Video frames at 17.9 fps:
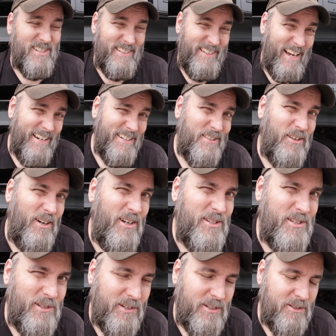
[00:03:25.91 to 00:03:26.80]
And that is
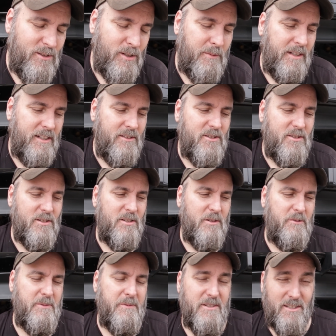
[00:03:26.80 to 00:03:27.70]
also contributing to
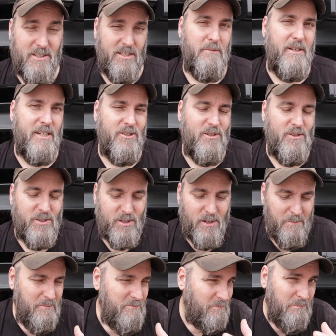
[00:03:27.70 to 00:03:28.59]
so, some issues.
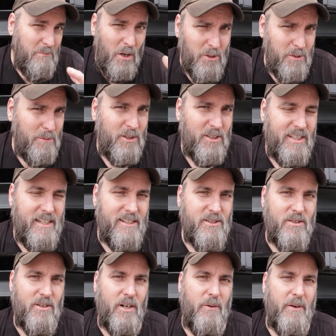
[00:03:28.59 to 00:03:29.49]
Some multiple
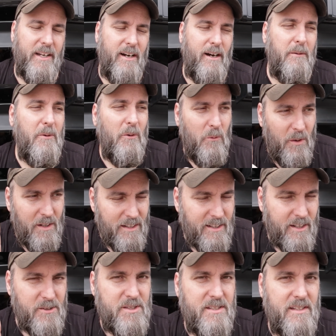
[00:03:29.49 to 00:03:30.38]
things that are going on. But one of
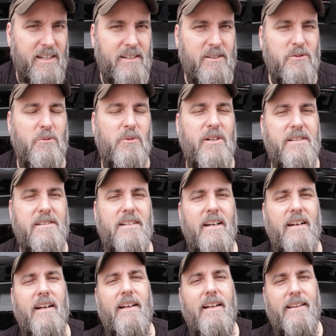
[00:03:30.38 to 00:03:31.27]
those things was
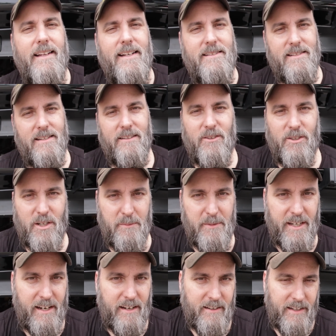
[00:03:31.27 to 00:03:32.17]
that signal
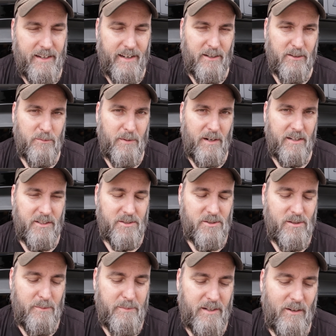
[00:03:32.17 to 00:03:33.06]
coming out of the Edelbrock
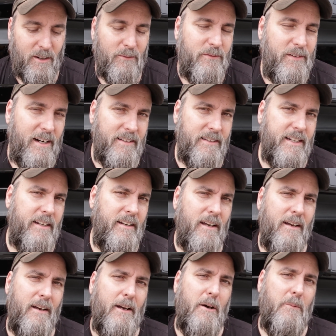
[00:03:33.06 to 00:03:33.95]
distributor. And finally,
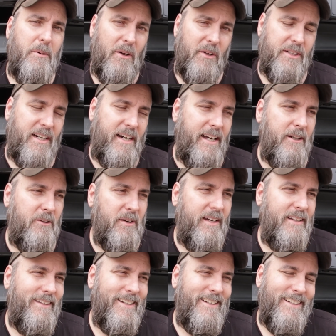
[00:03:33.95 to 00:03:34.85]
Paul and I
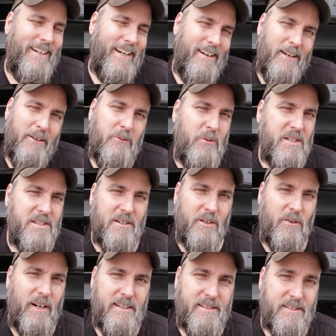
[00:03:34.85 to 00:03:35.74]
agreed that, yeah, it wasn't
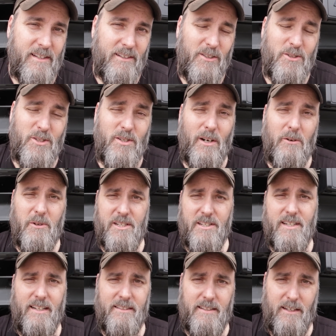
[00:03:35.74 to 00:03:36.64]
a great signal. So I
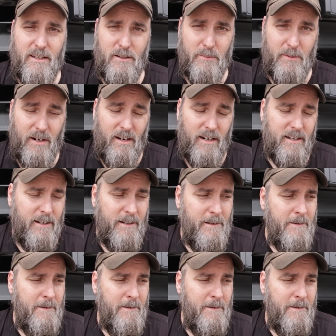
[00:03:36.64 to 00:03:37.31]
reached out to Edelbrock.